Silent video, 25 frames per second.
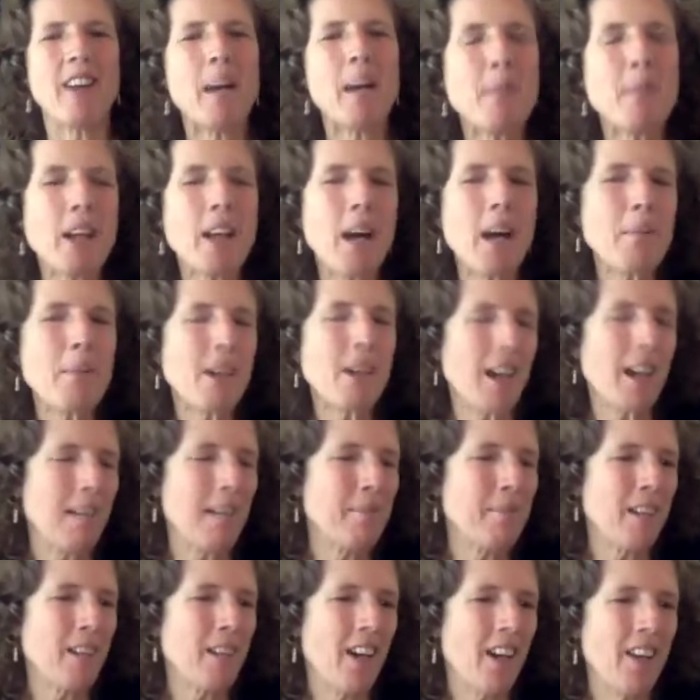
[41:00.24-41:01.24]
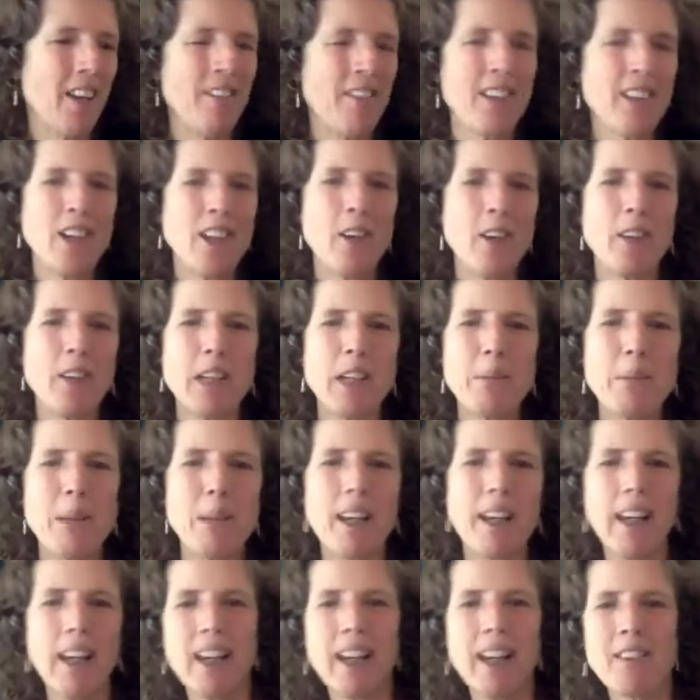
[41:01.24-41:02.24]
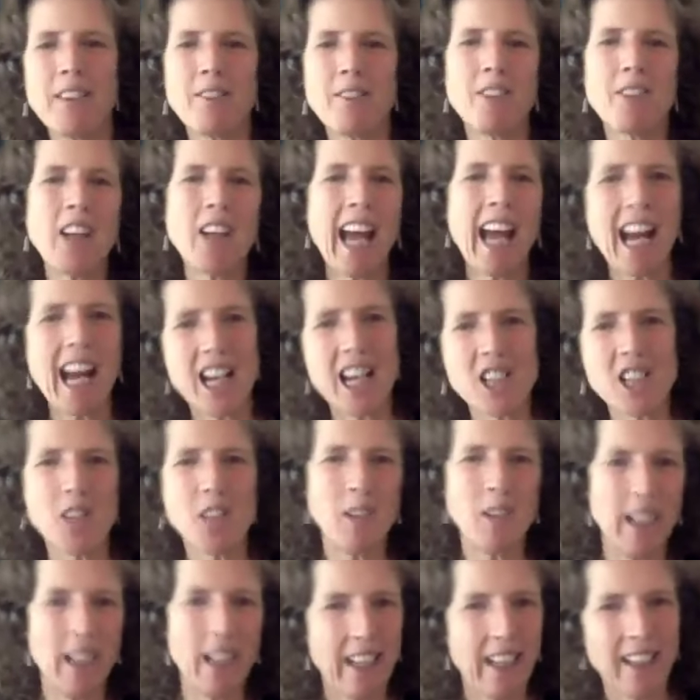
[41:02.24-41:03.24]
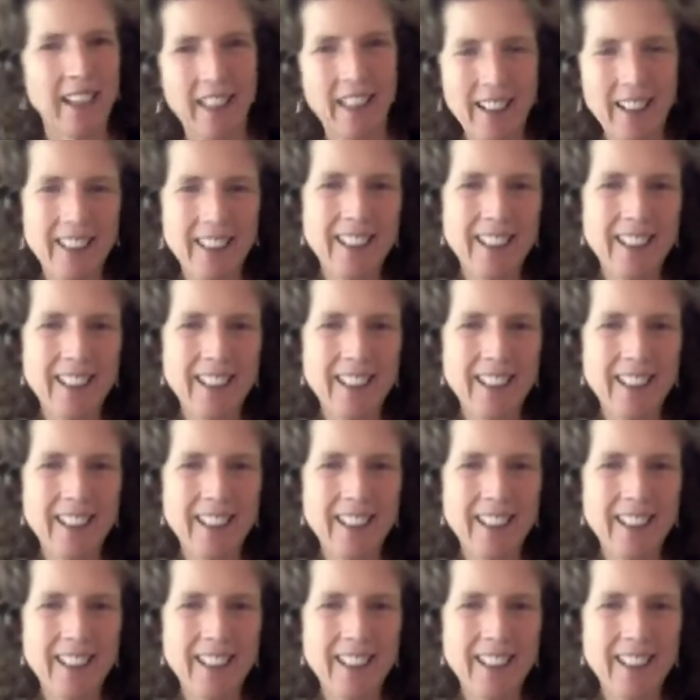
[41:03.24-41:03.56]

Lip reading: mean, I'm kind of a yogi, but like casually,